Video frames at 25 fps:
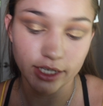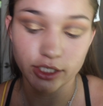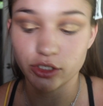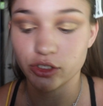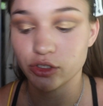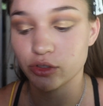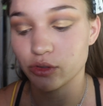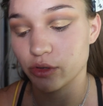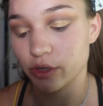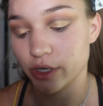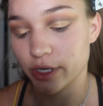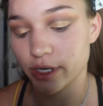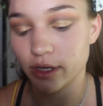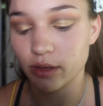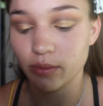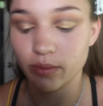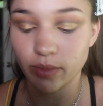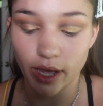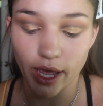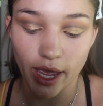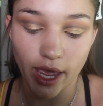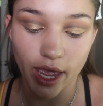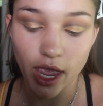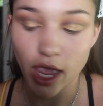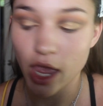tutorial,
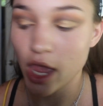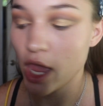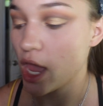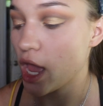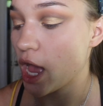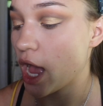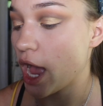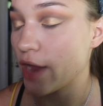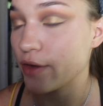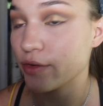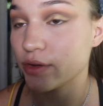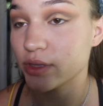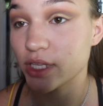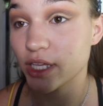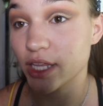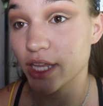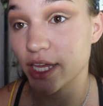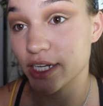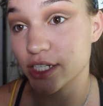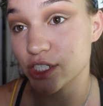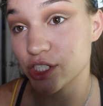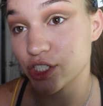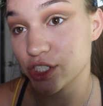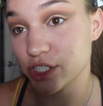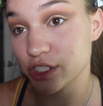but I really
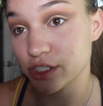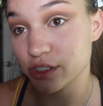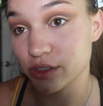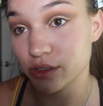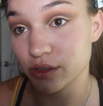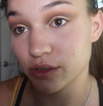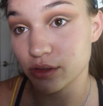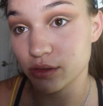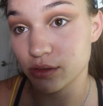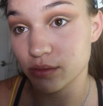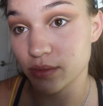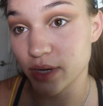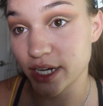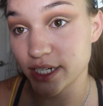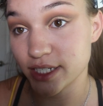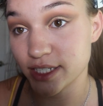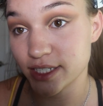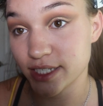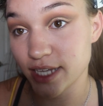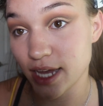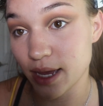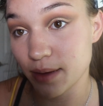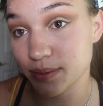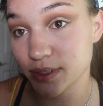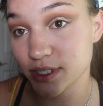like to show my
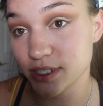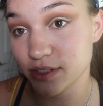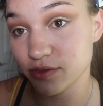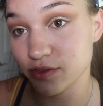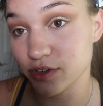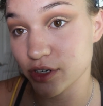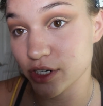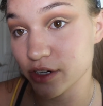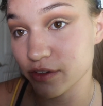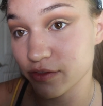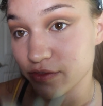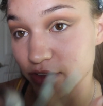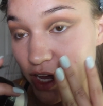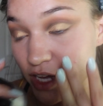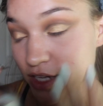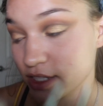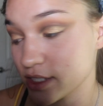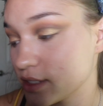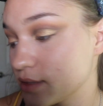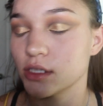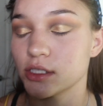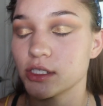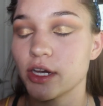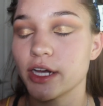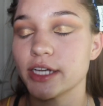steps for a
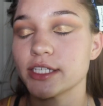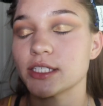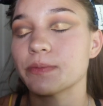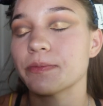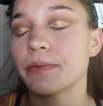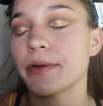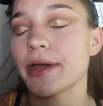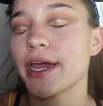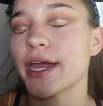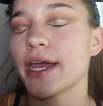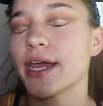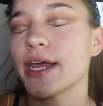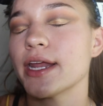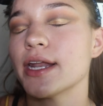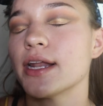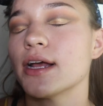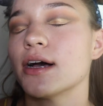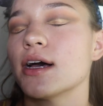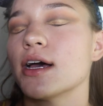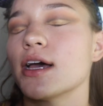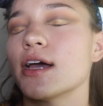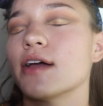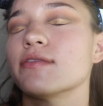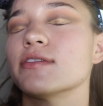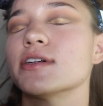face. So I sprayed
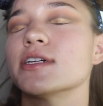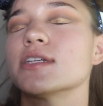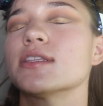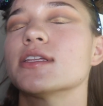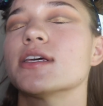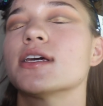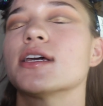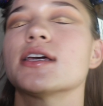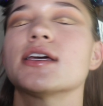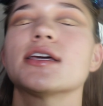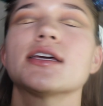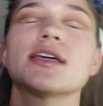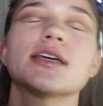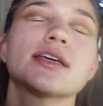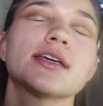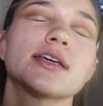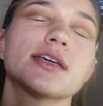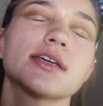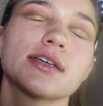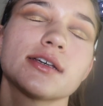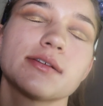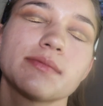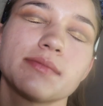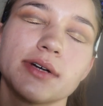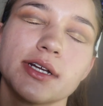everything,
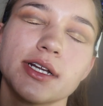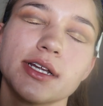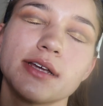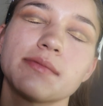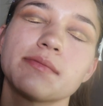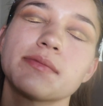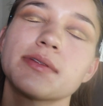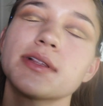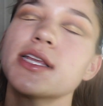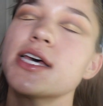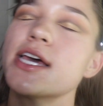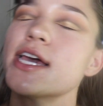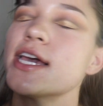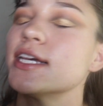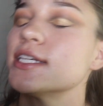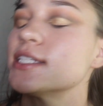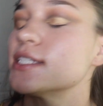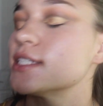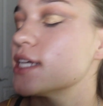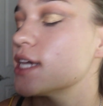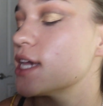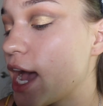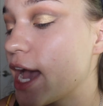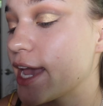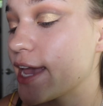put it in
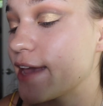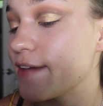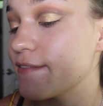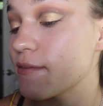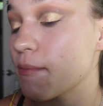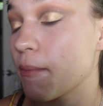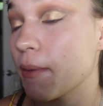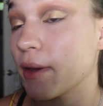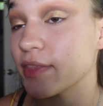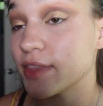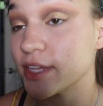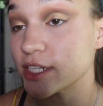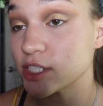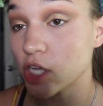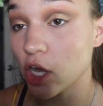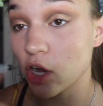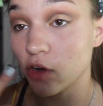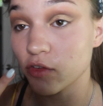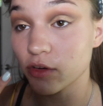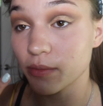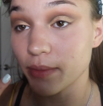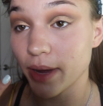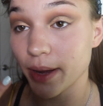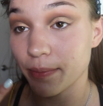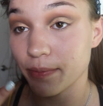place. I even put this
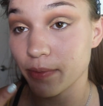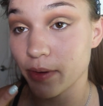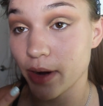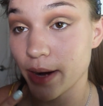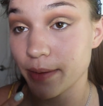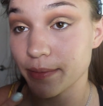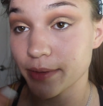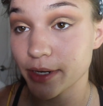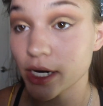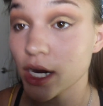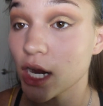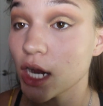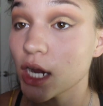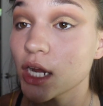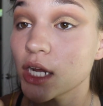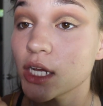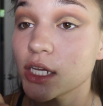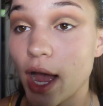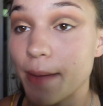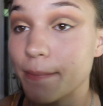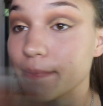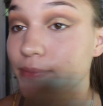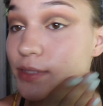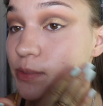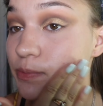over my primer.
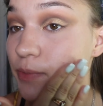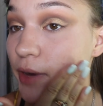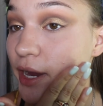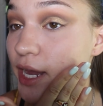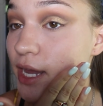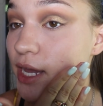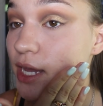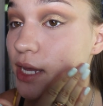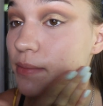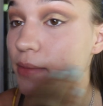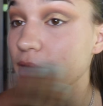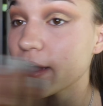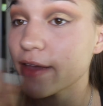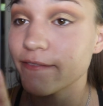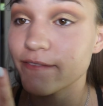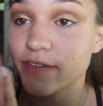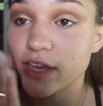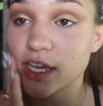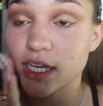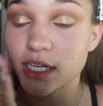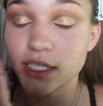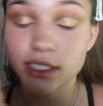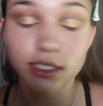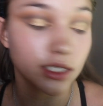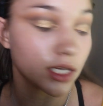I'm spraying my
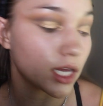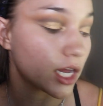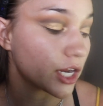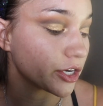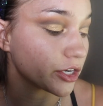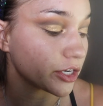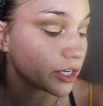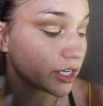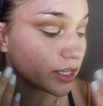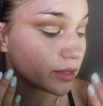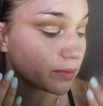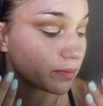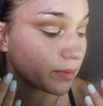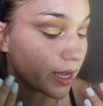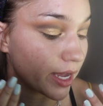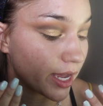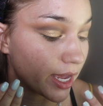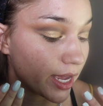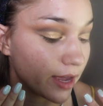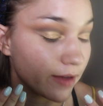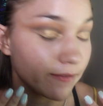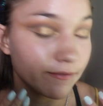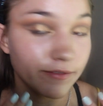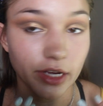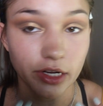face underneath
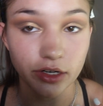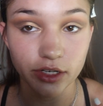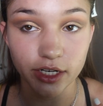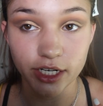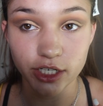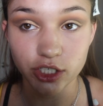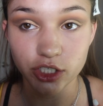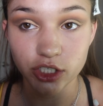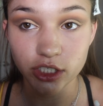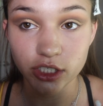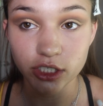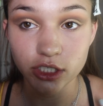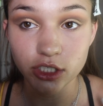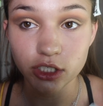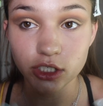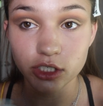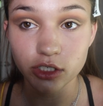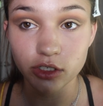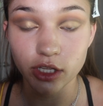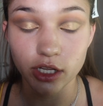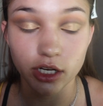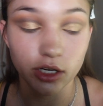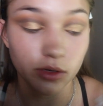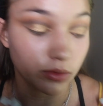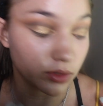my foundation
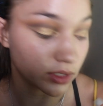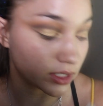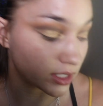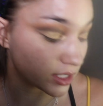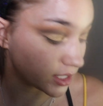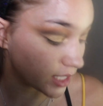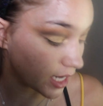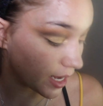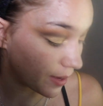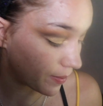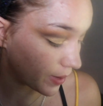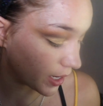so that it will stay